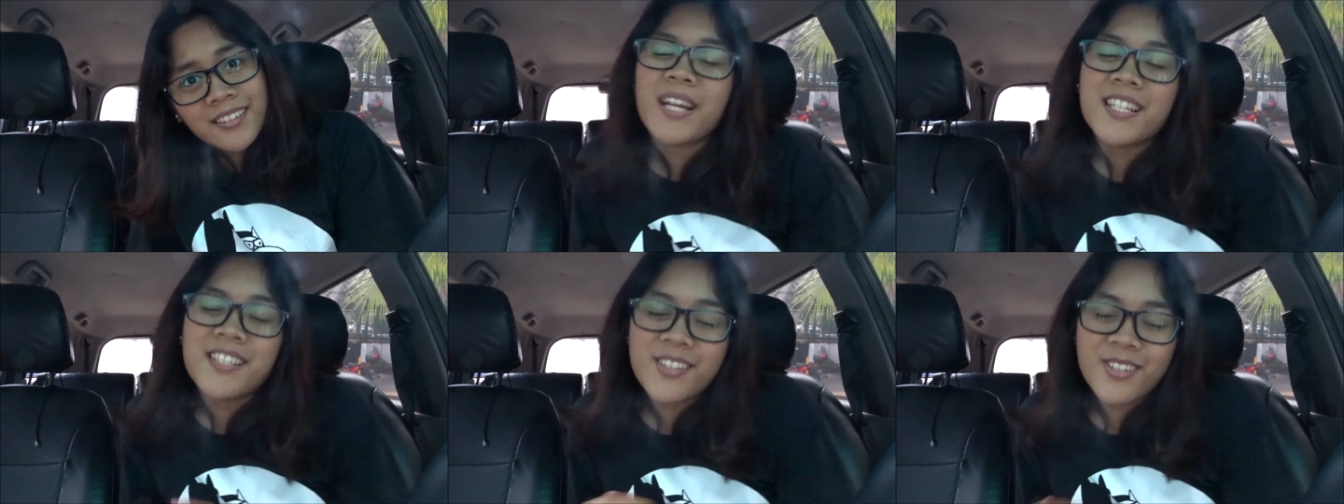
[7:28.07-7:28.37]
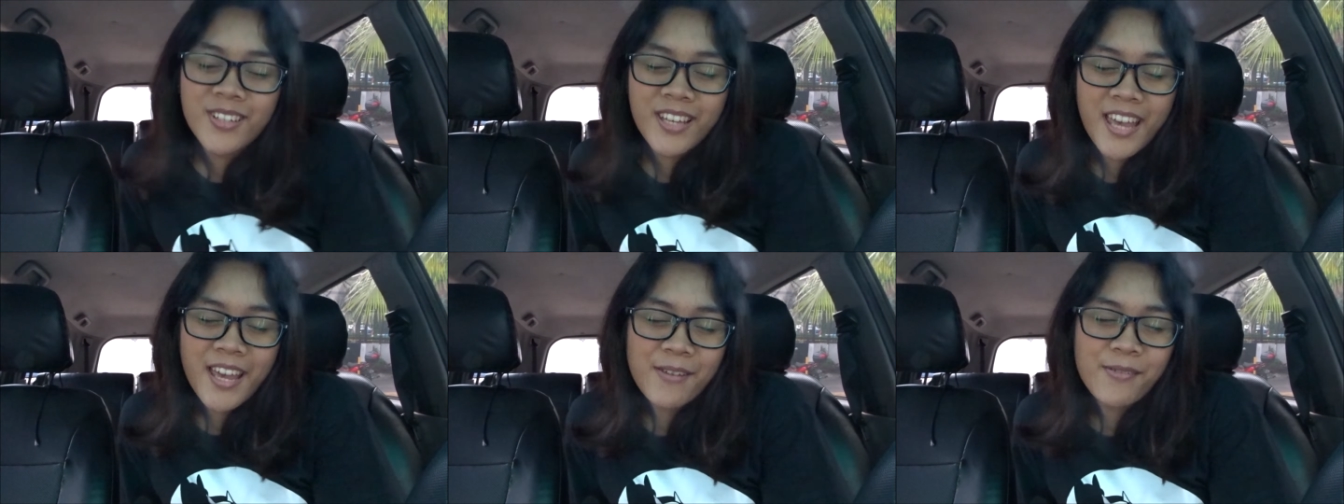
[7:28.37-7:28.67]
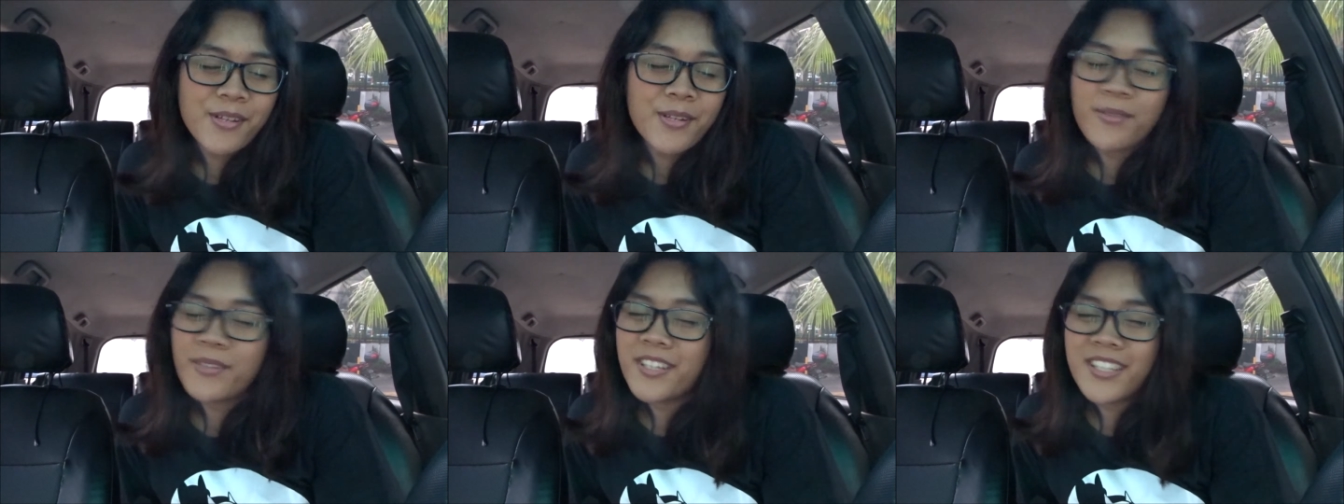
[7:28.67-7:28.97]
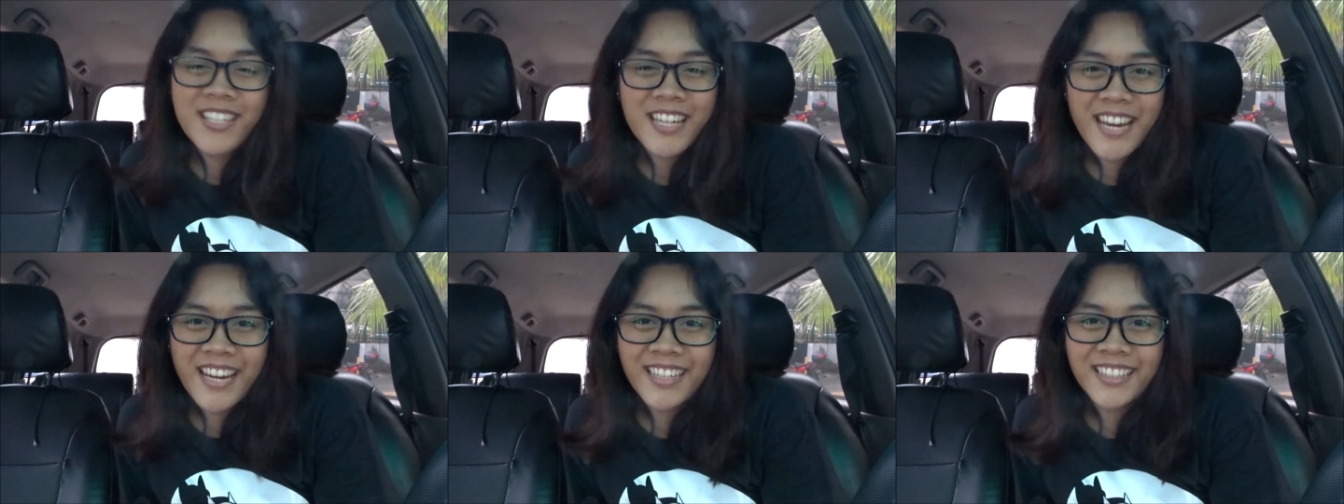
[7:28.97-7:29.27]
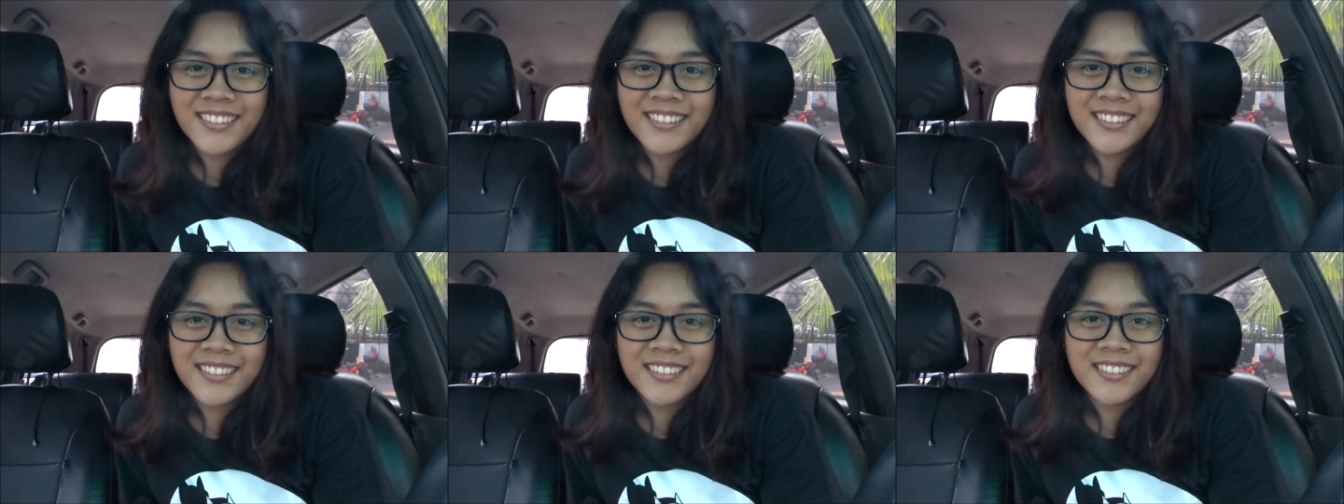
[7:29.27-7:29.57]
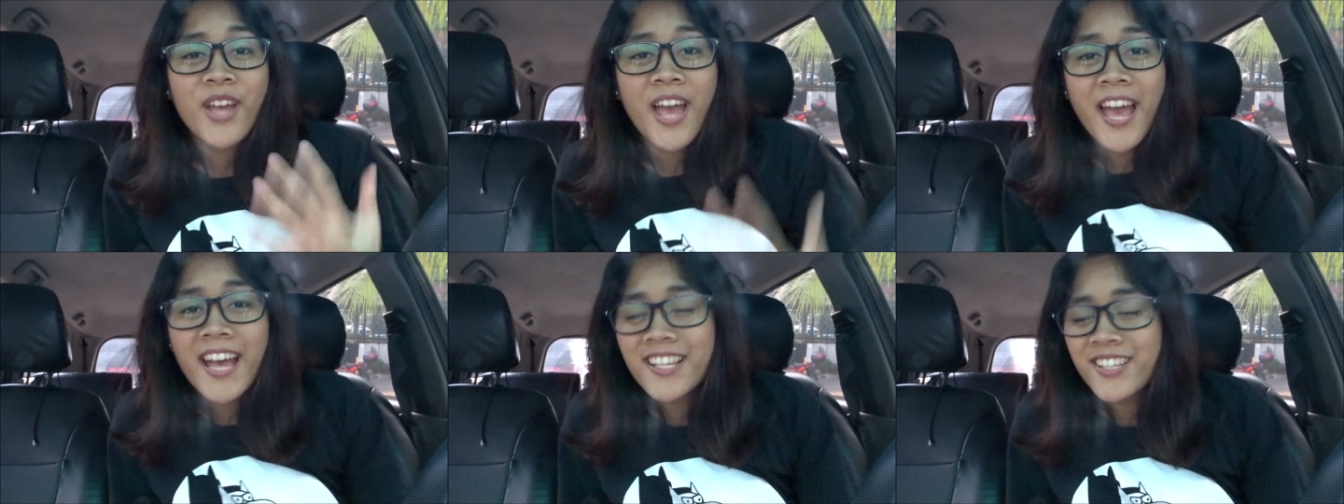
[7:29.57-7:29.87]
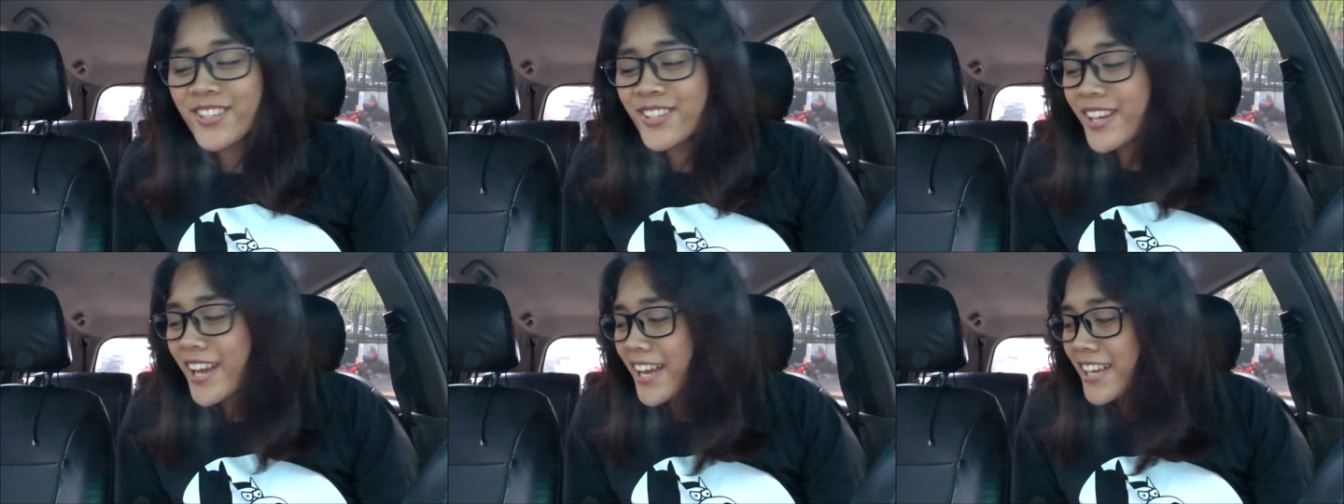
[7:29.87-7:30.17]
It's okay, we will share. As
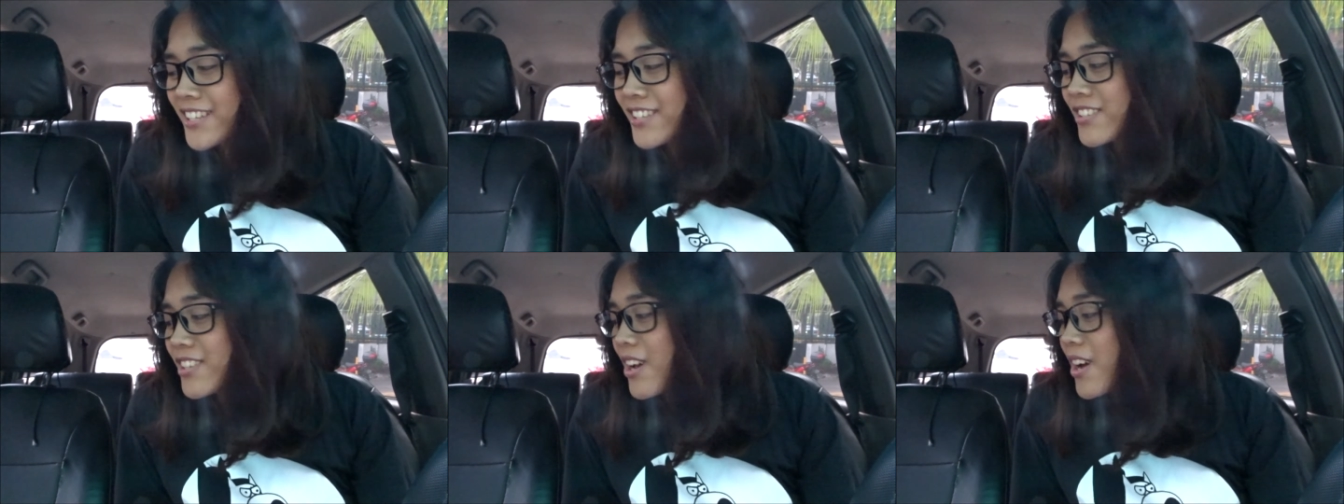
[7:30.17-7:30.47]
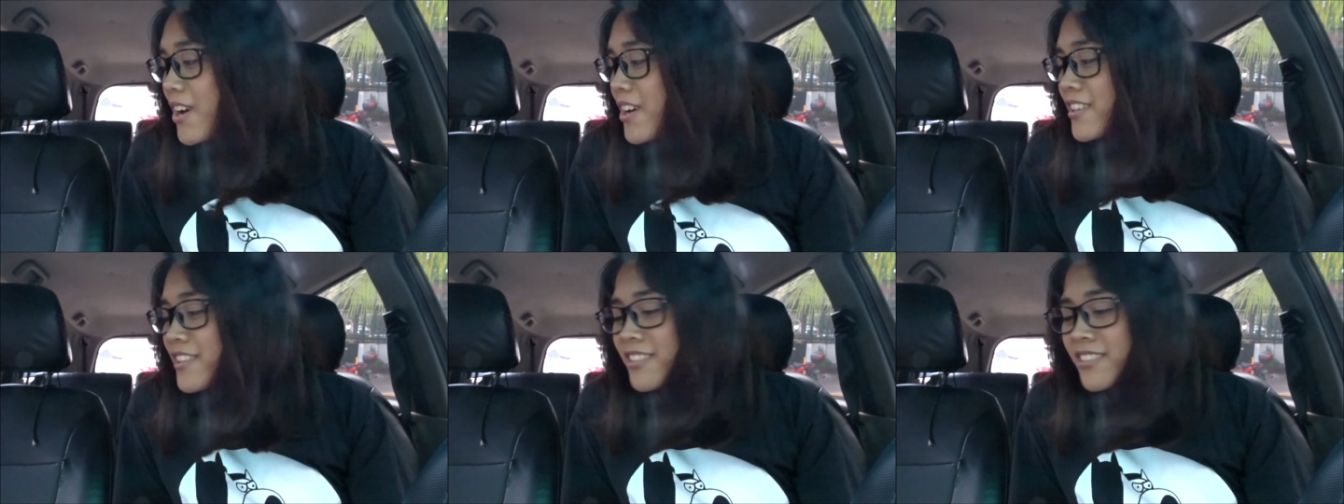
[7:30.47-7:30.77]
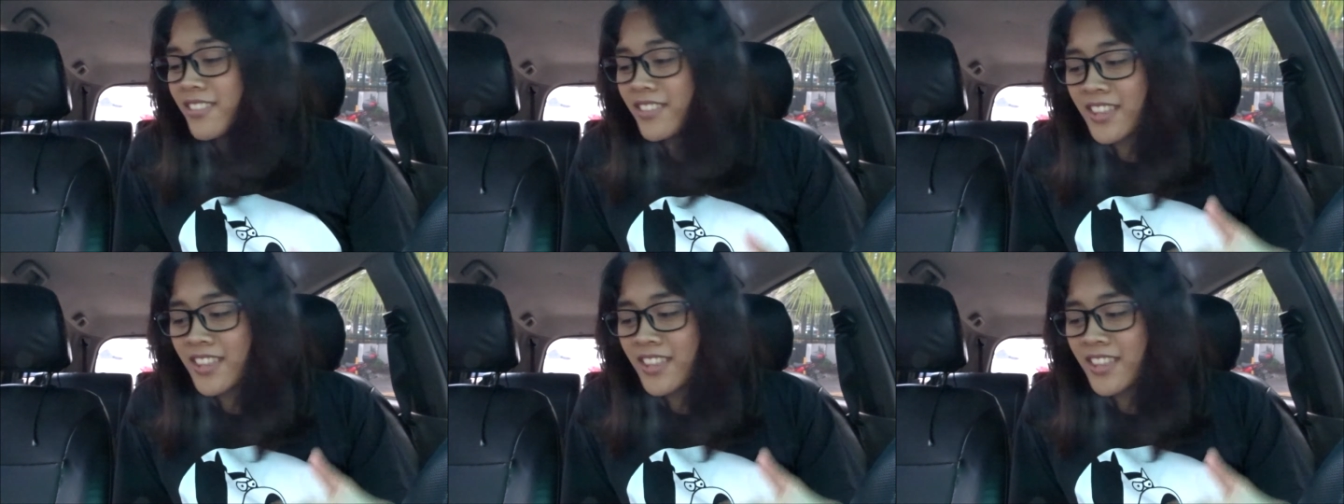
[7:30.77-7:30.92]
you guys saw,